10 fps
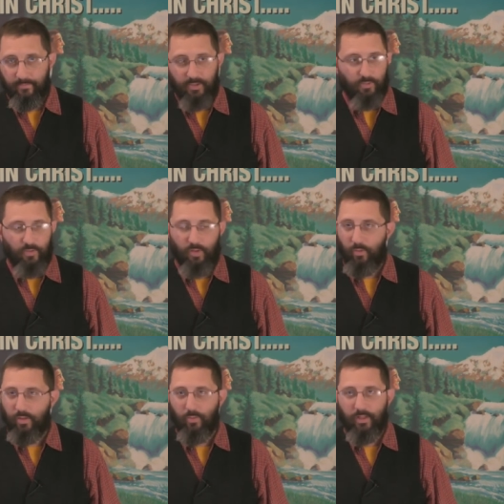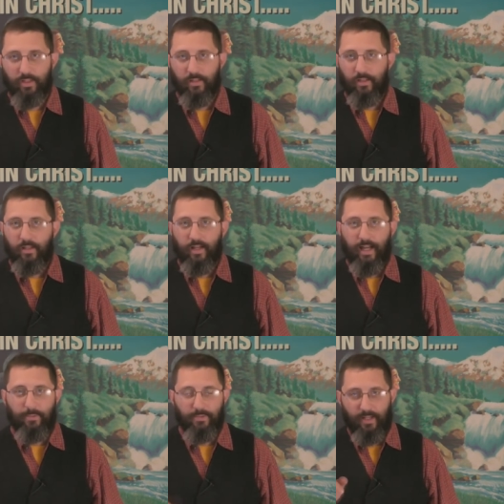Just totally wicked.
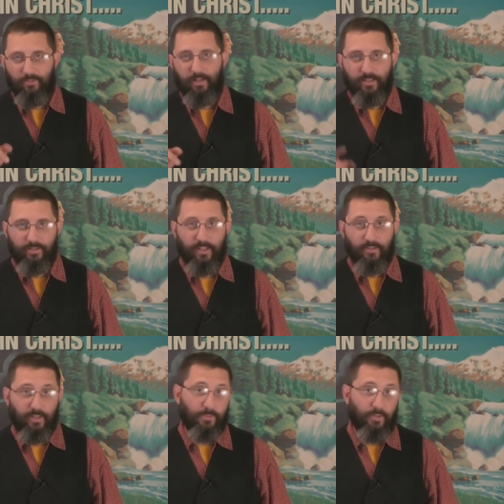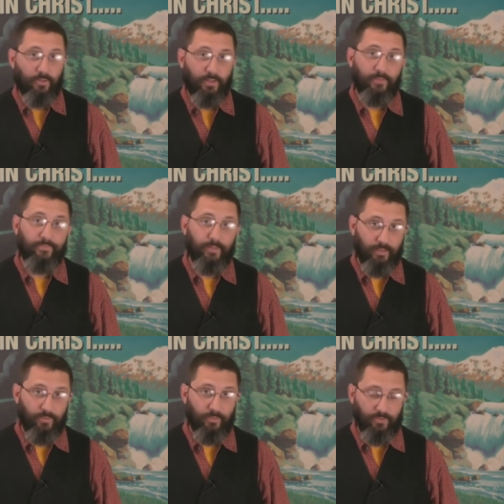I was not raised King James only, in
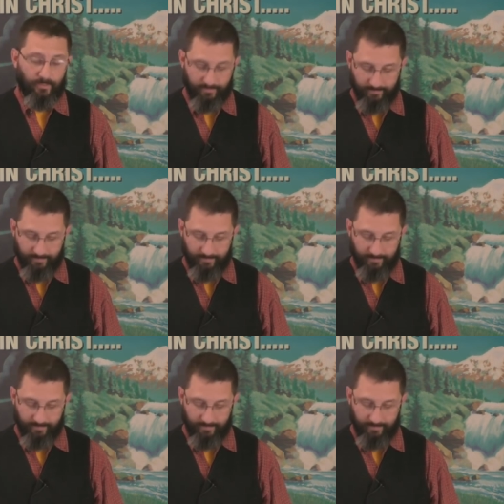other words.